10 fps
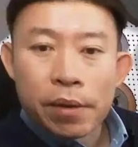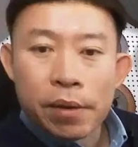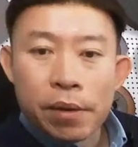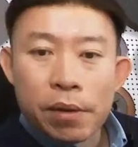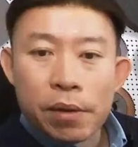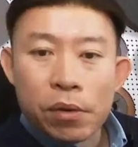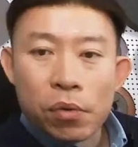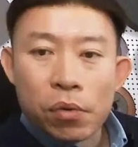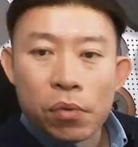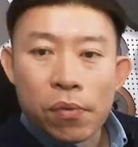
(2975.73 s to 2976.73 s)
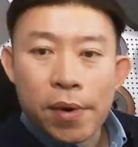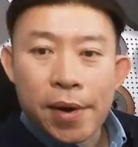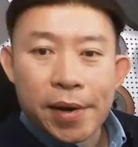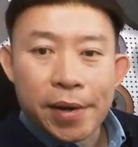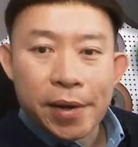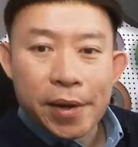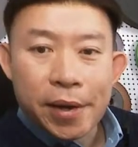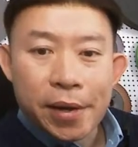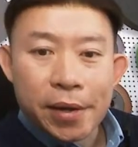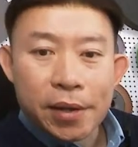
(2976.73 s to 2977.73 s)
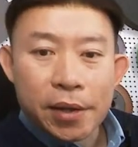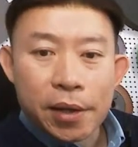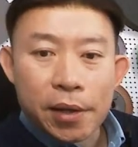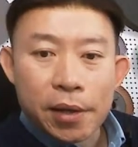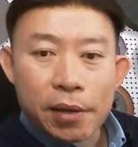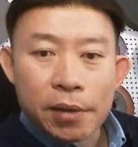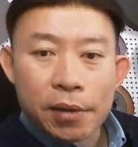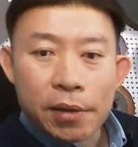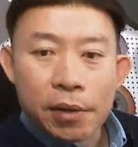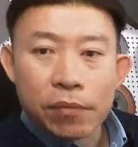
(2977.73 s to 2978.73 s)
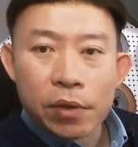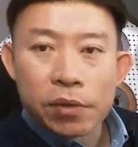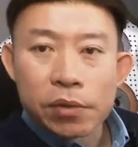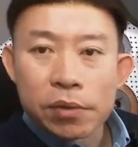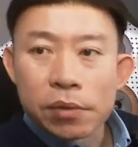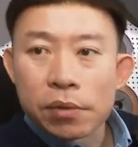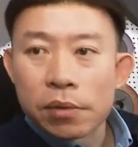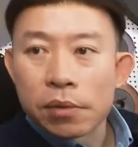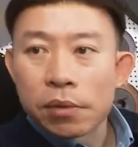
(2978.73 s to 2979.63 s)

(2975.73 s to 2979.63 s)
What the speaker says: Why I can't with this?